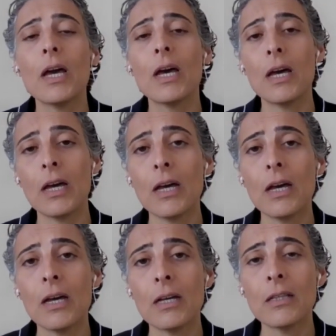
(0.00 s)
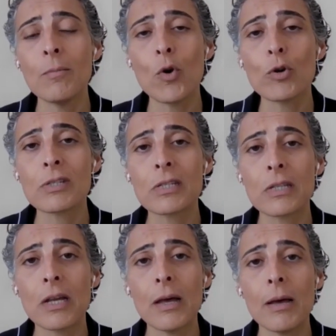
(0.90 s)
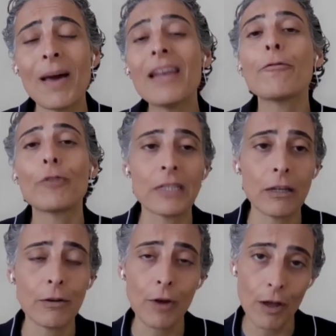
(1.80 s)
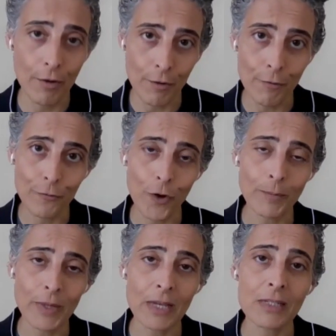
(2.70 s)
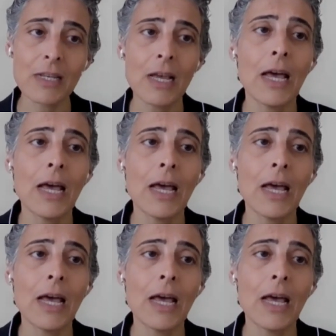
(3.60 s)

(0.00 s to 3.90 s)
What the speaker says: the most benefiting from this